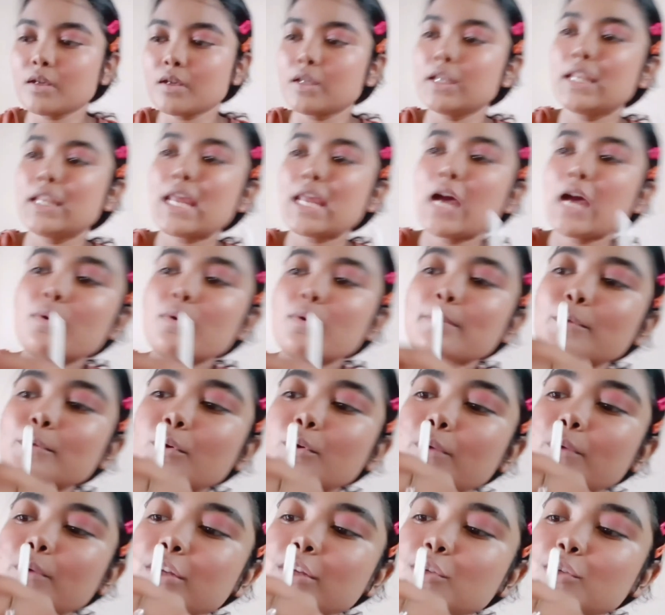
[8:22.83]
Now I'm
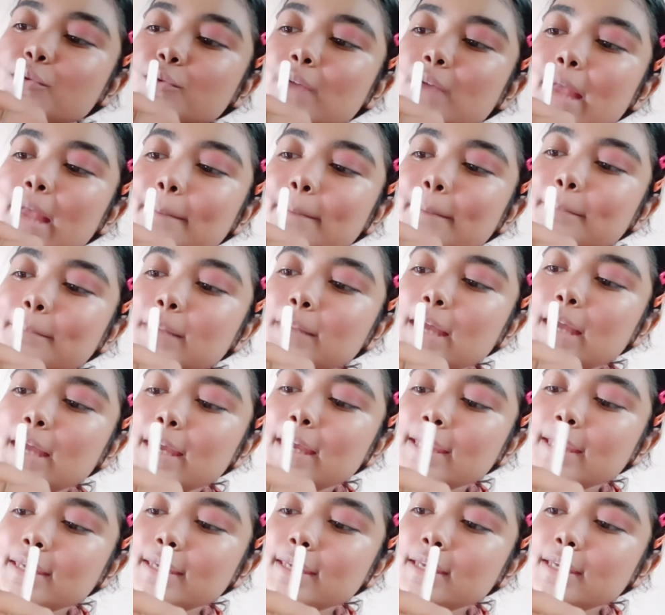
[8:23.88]
going to
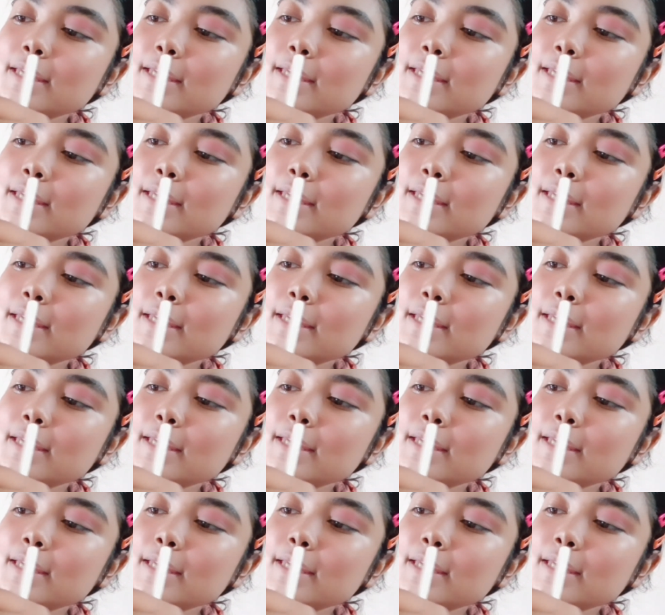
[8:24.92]
apply